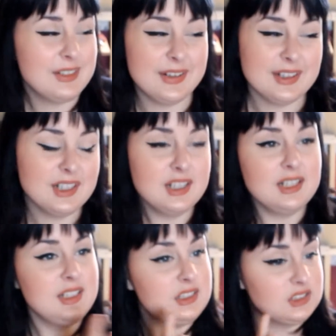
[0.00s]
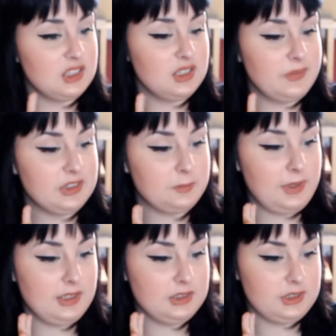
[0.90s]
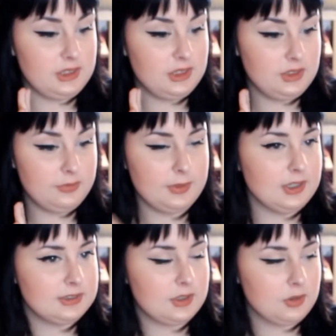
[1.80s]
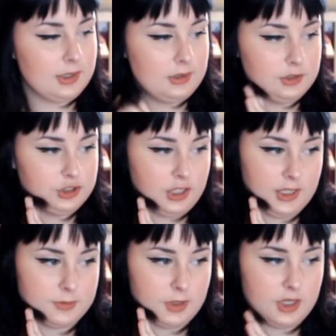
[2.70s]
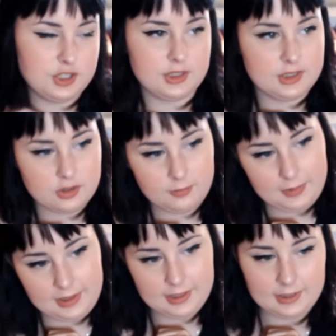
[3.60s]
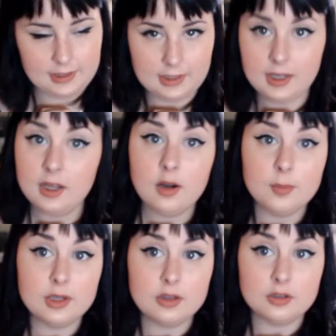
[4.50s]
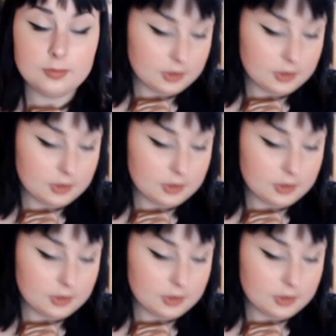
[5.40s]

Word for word: here and it's kind of expensive because I don't like the shade much and they all blend and they really look